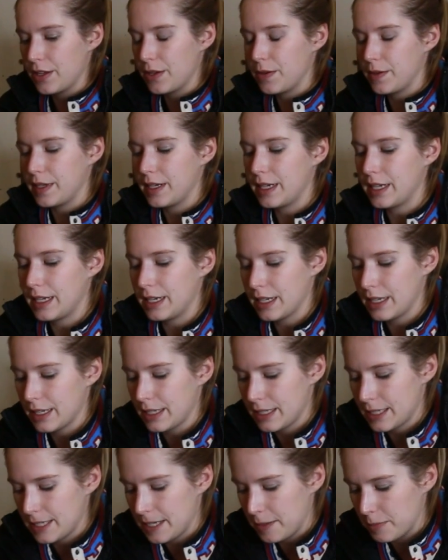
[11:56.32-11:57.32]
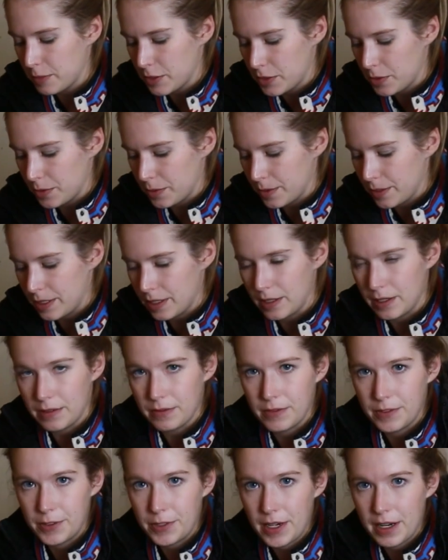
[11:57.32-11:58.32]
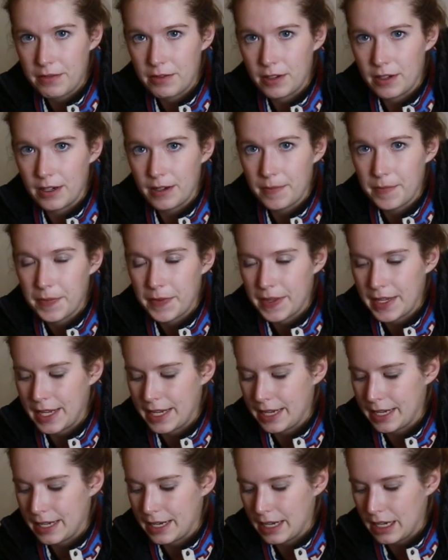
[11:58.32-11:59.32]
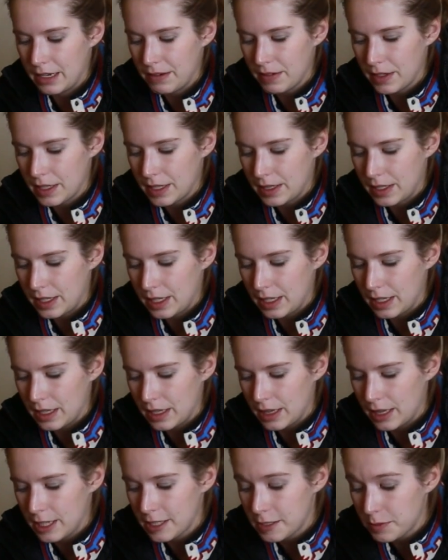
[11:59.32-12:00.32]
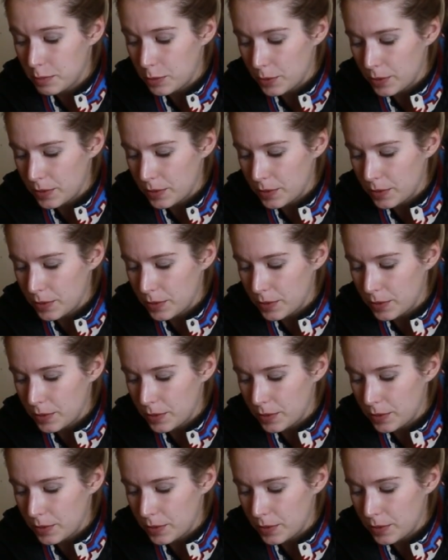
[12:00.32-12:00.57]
you need some sort of driver. And I really like this